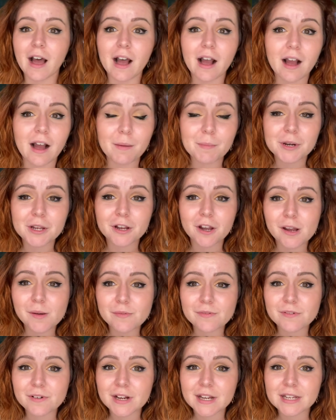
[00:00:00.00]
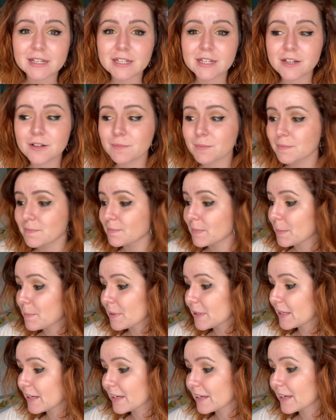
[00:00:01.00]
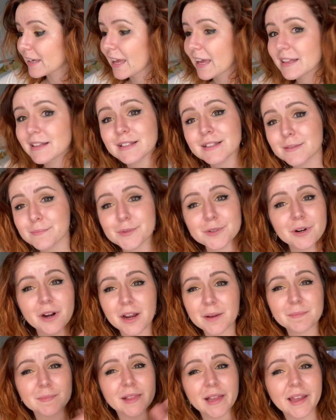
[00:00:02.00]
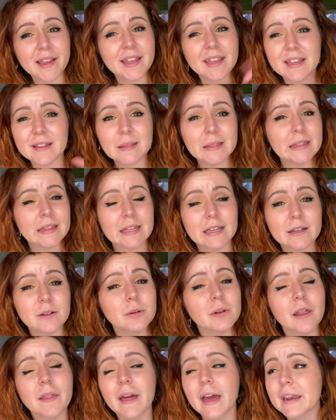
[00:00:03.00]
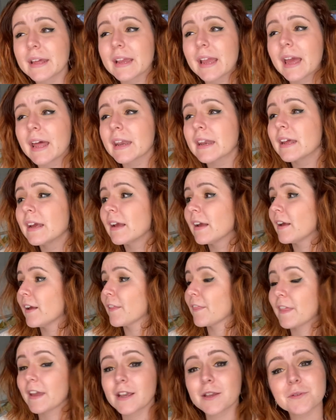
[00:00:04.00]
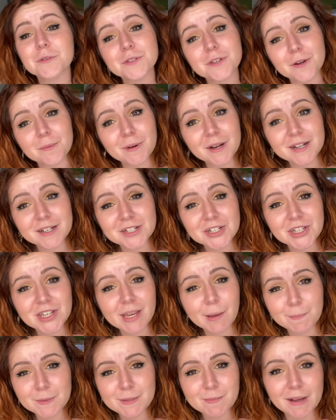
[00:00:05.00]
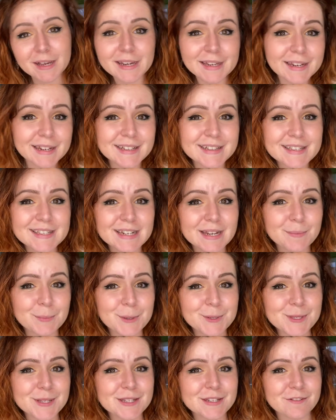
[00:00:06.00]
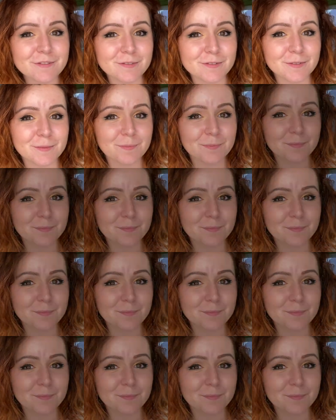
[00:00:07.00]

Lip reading: I'm gonna go before I continue mumbling again, subscribe, likey thing, all of that again. Thank you so much. Keep smiling and stay positive.